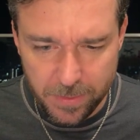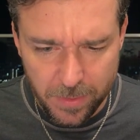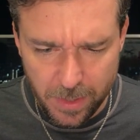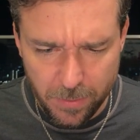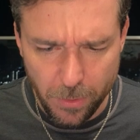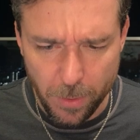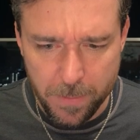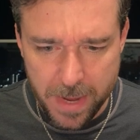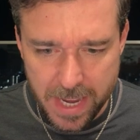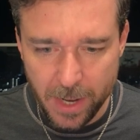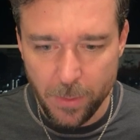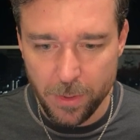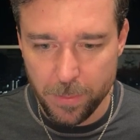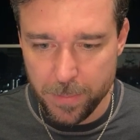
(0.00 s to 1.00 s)
For
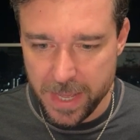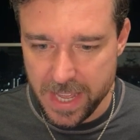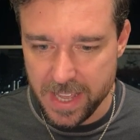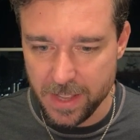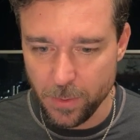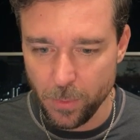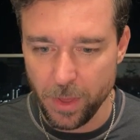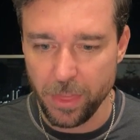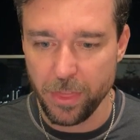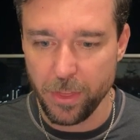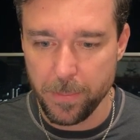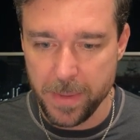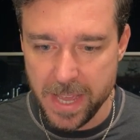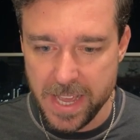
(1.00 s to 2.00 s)
meeting with
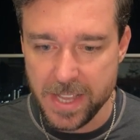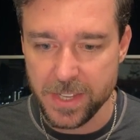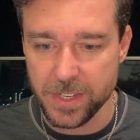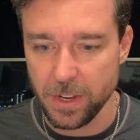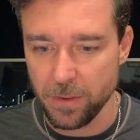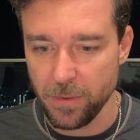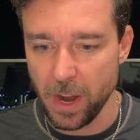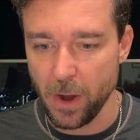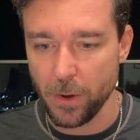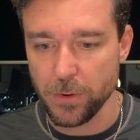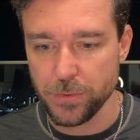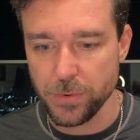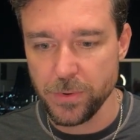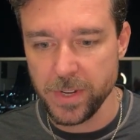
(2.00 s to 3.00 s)
the peace of our
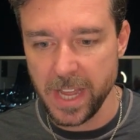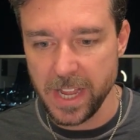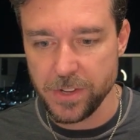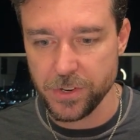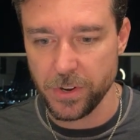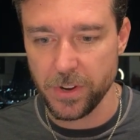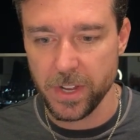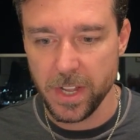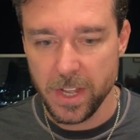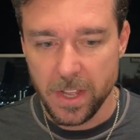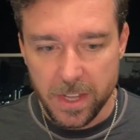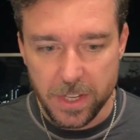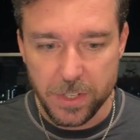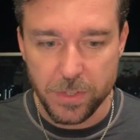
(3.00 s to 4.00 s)
true nature
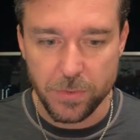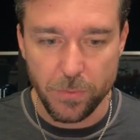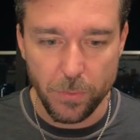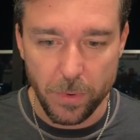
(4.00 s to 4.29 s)
is